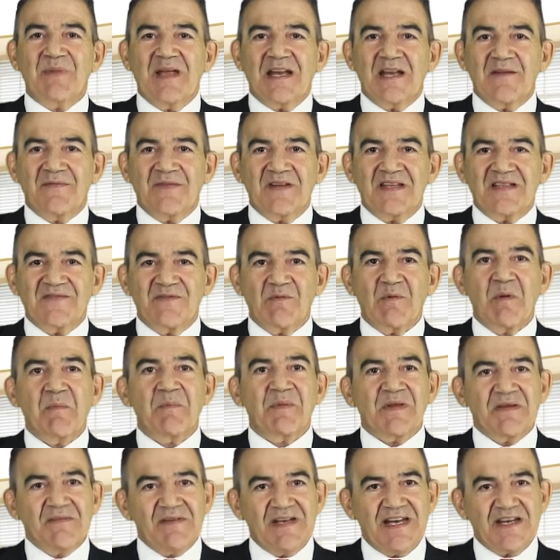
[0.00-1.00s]
benefits from a
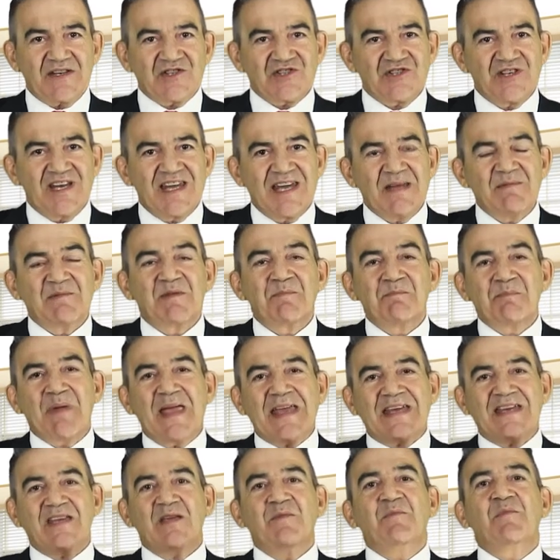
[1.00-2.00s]
privilege named
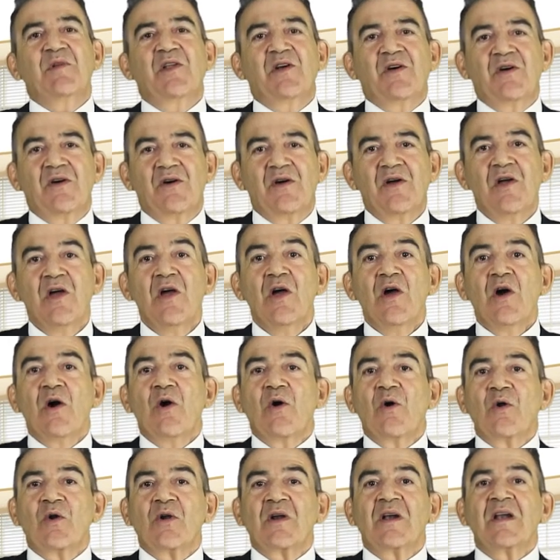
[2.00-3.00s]
Beckham Law
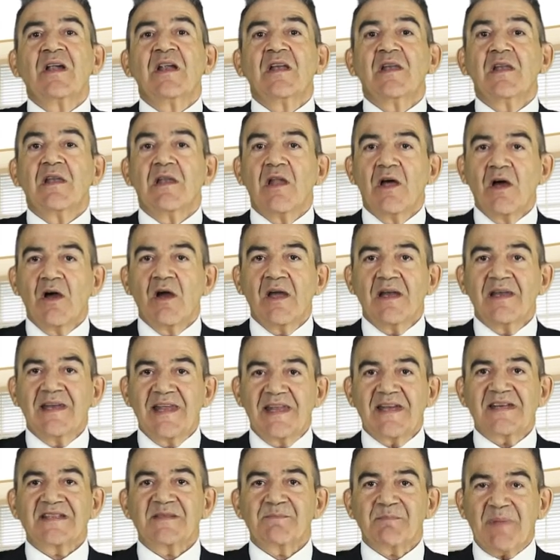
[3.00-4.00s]
or Law
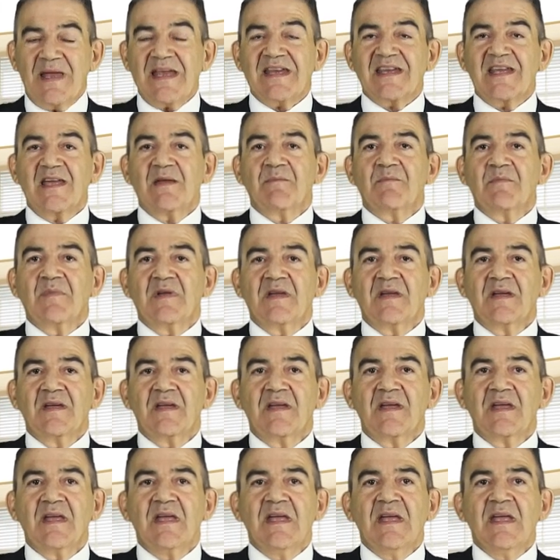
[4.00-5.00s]
Lex Beckham.
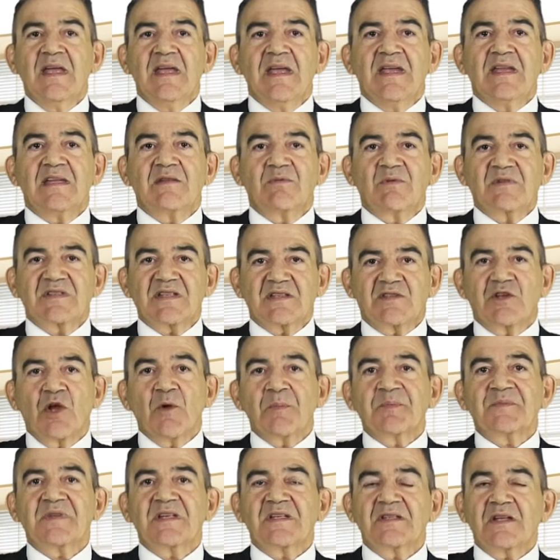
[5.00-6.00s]
It was
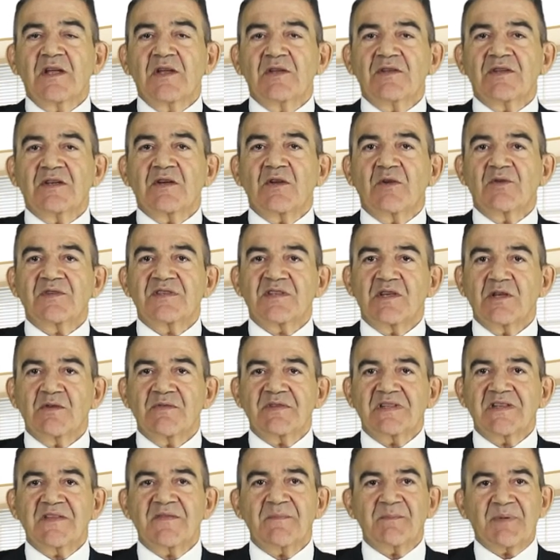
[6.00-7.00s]
adopted under
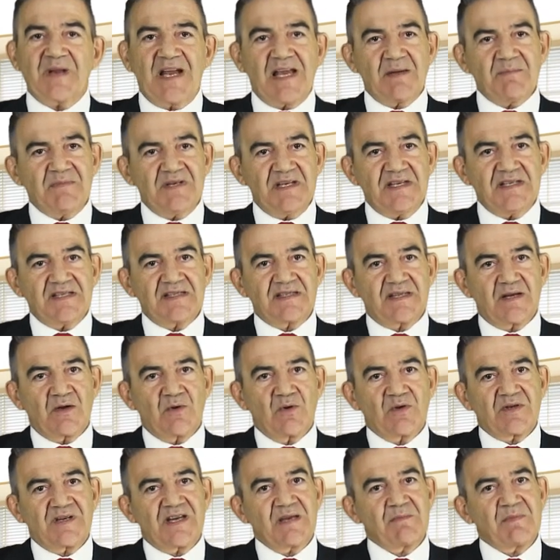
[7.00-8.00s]
conservative Prime Minister
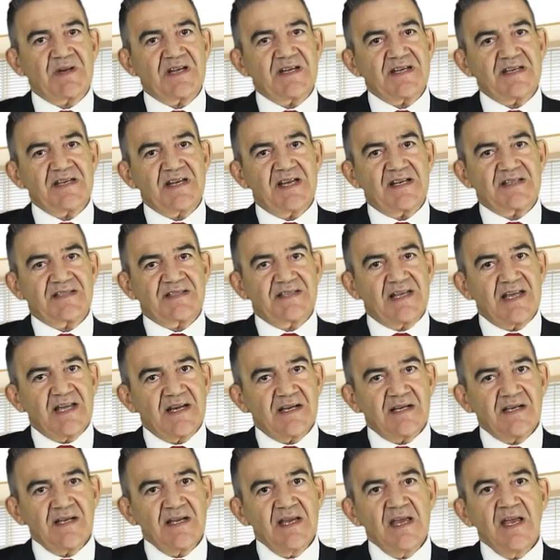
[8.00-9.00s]
José María
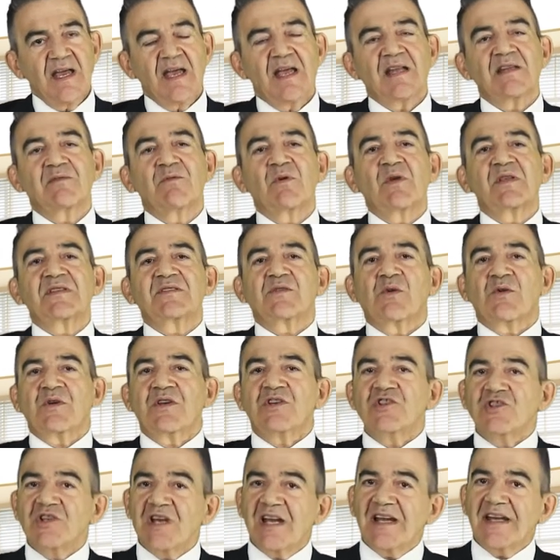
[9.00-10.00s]
Aznar and was
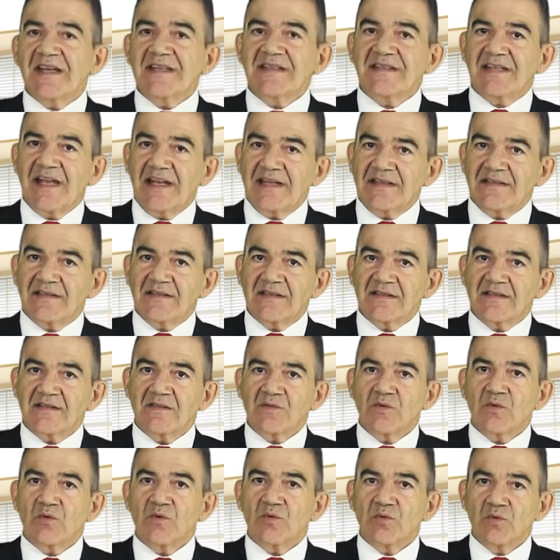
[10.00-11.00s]
originally intended
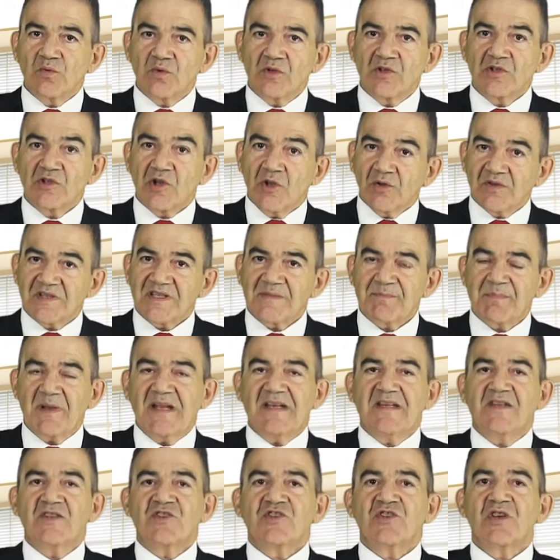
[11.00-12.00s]
to lure
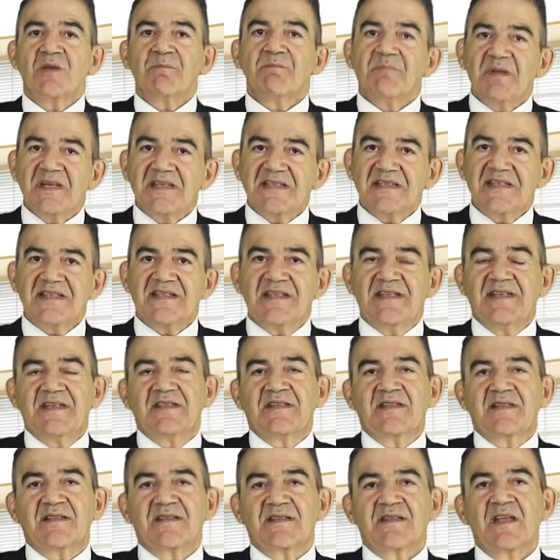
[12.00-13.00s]
non-Spanish business
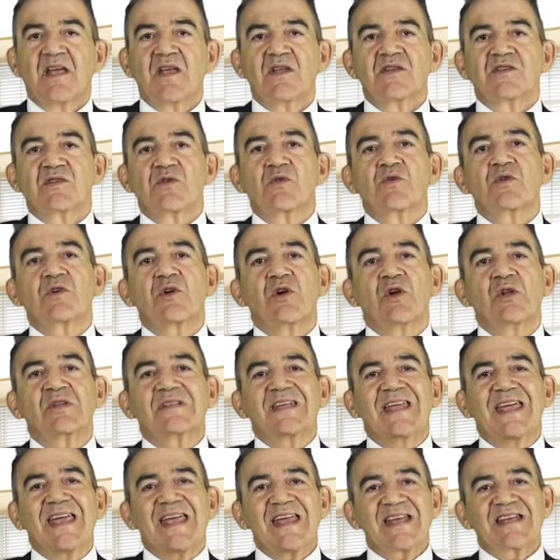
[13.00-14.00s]
leaders,
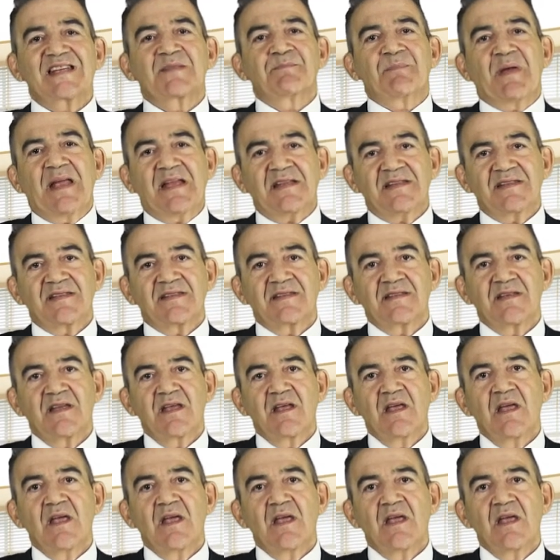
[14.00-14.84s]
so-called expats,